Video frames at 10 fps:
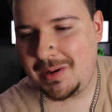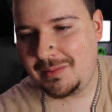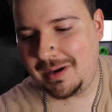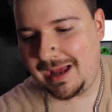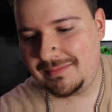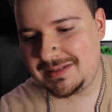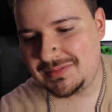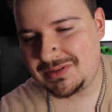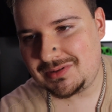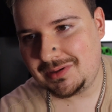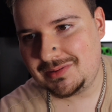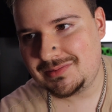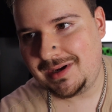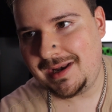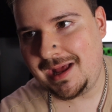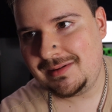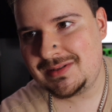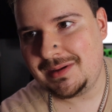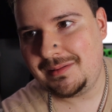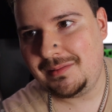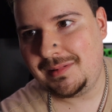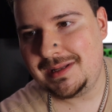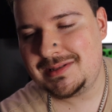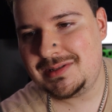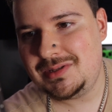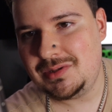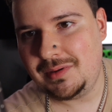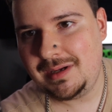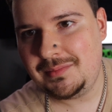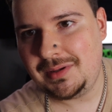We're having some struggles right now, so I don't know what it's doing,